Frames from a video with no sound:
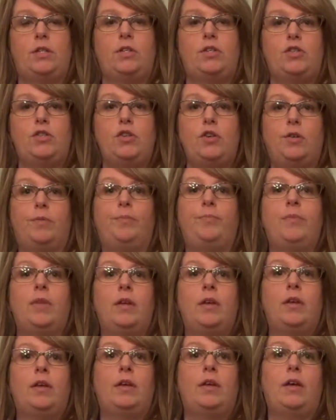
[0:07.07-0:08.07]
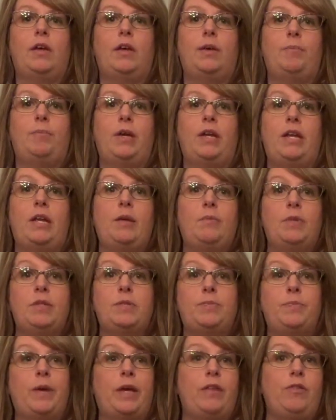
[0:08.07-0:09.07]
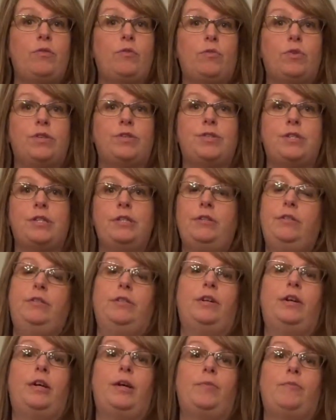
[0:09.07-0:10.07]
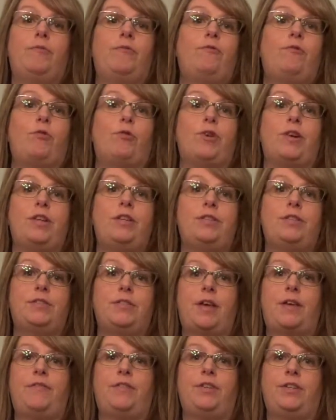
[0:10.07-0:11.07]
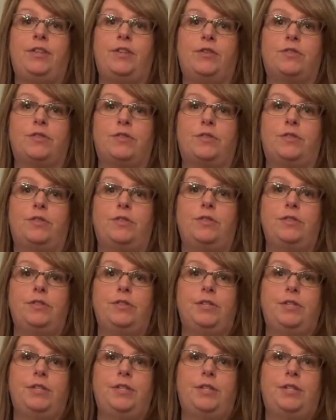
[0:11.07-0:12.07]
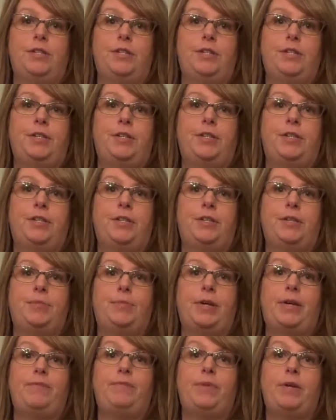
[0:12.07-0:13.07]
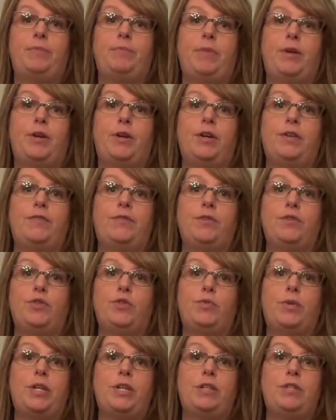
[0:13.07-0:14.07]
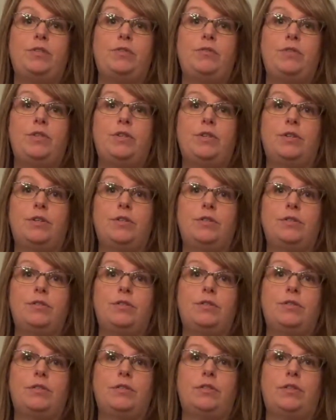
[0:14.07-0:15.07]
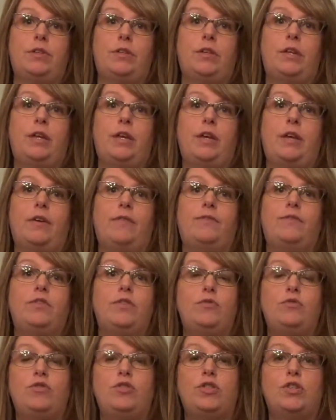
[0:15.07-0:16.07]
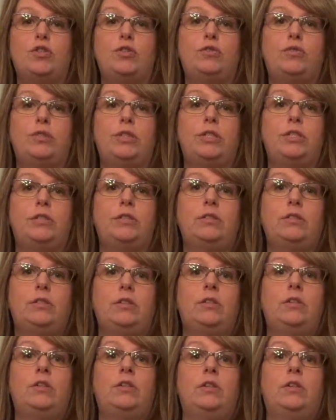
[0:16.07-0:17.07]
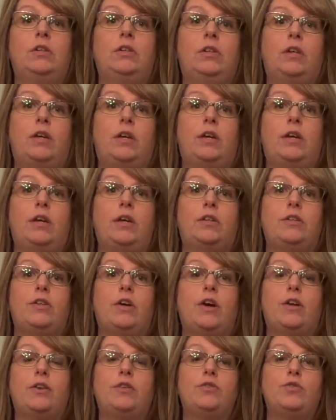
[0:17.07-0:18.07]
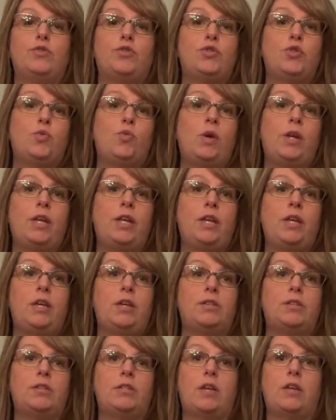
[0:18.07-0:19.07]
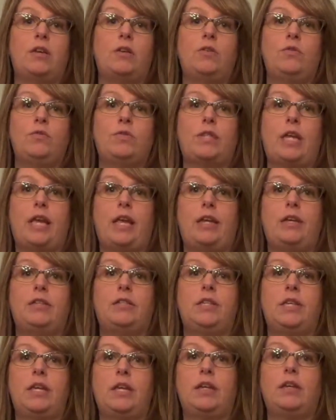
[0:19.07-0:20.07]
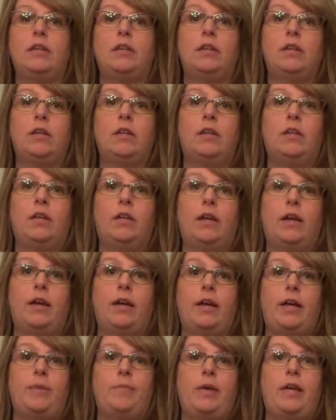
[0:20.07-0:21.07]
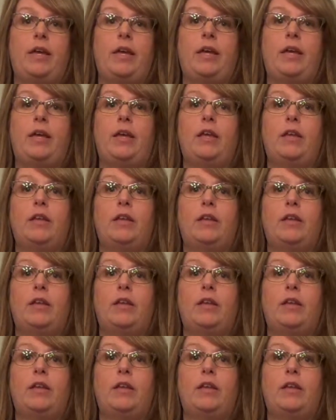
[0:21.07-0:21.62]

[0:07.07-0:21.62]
Sure. My name is Beth Wilson. I'm 47 years old. I've been married for 22 years. I have two children, a daughter who's 20, a son who's 18. I'm a